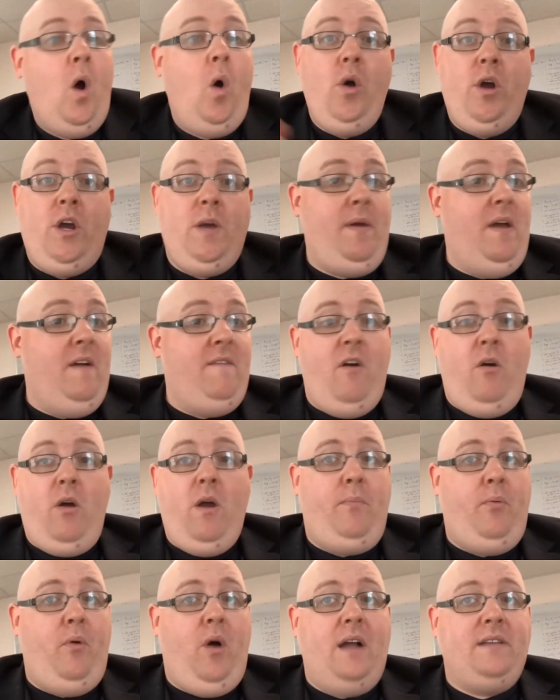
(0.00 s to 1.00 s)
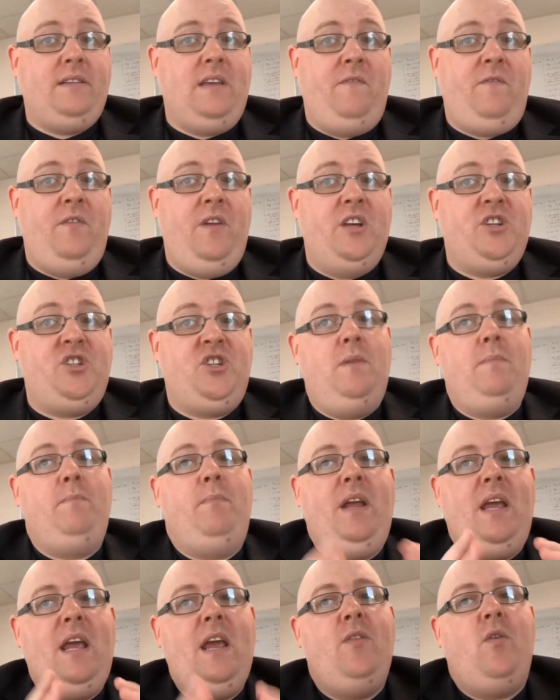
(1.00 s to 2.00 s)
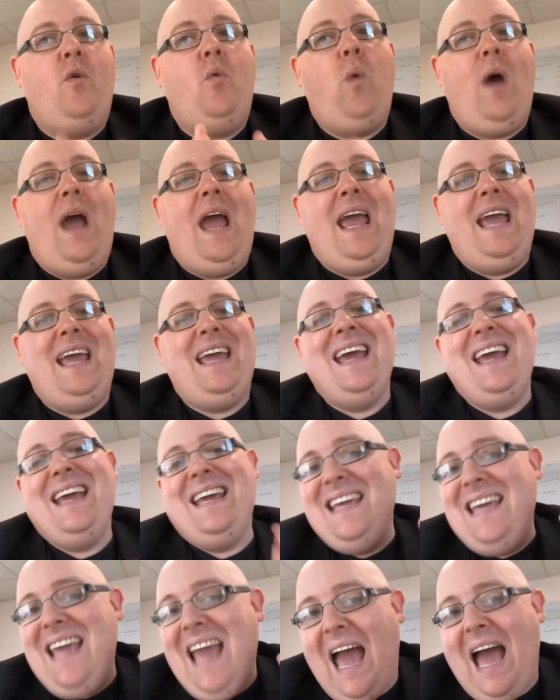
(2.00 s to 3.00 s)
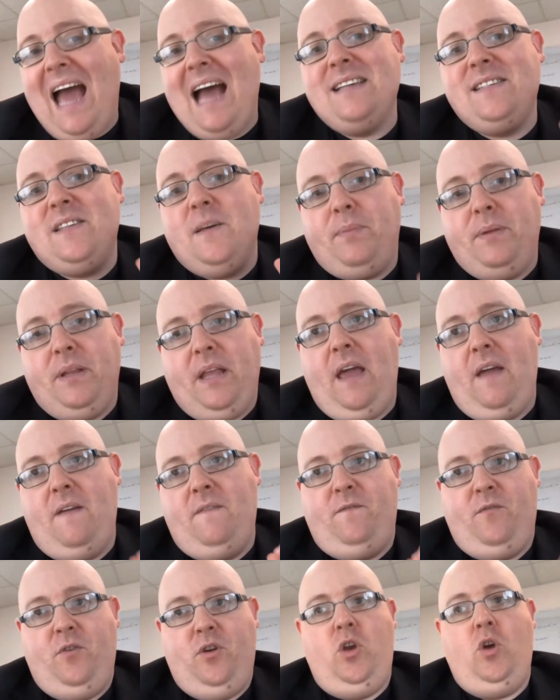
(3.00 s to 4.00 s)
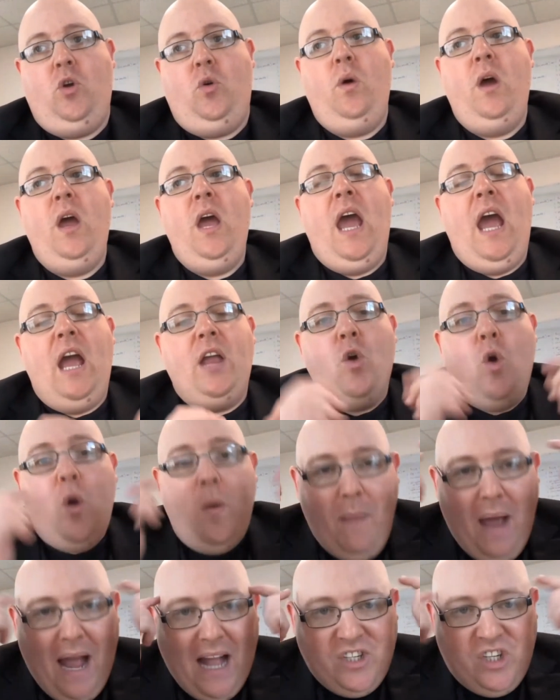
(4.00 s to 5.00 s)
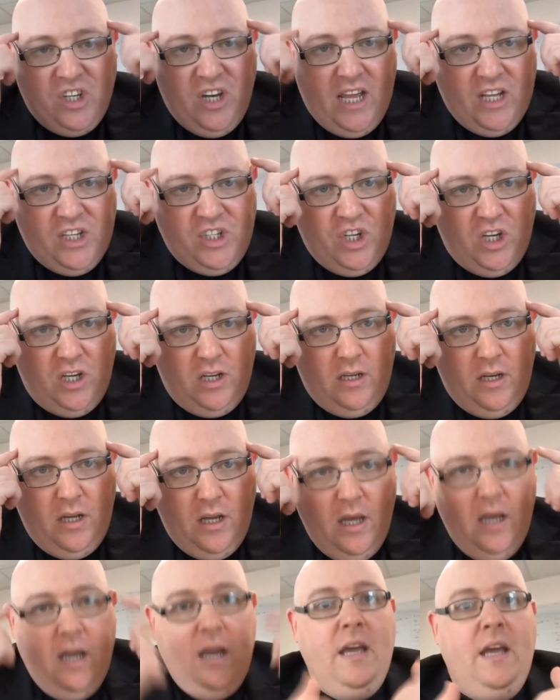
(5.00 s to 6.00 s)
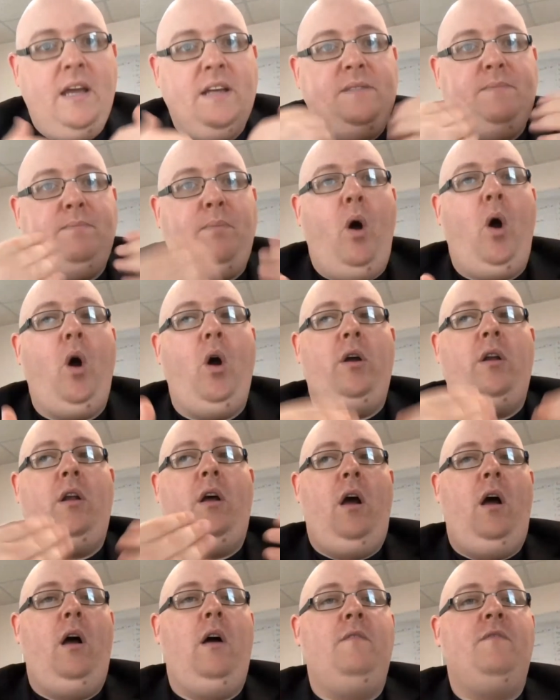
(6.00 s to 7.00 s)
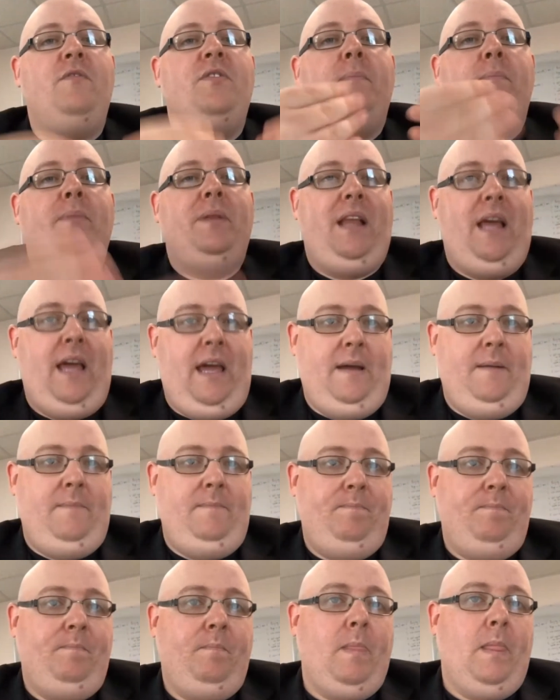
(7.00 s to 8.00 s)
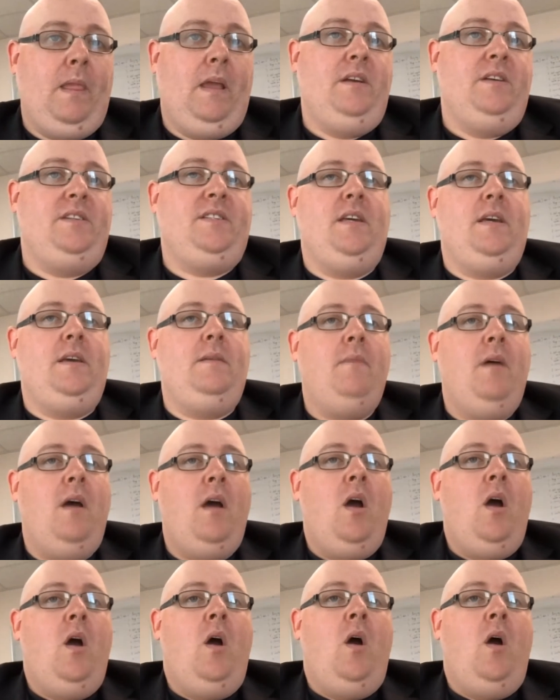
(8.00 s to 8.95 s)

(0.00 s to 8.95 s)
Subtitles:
or it could be a very broad definition. But either way, he has a plan for you. And your imagination is part of the plan. You see,